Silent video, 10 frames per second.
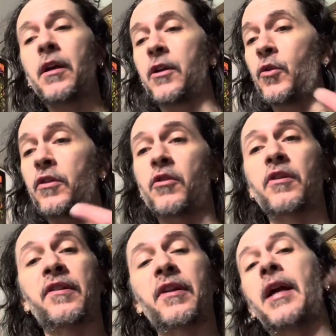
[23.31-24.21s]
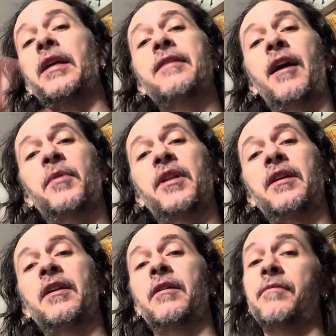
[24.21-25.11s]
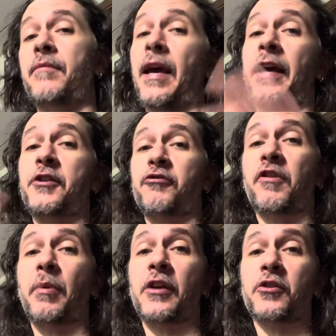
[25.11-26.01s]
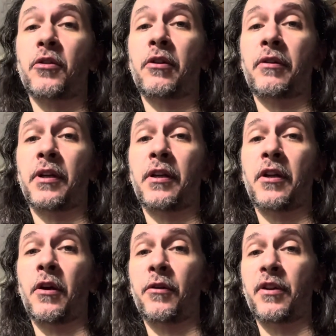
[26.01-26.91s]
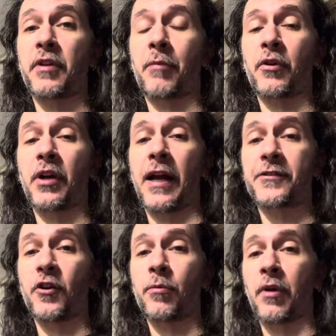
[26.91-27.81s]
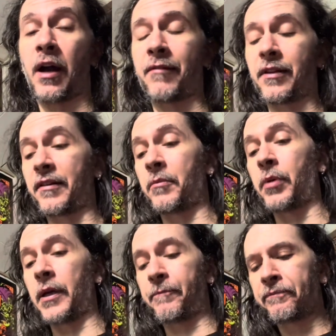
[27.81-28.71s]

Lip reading: You can do this any time of the year, extra special during, September and October, obviously, but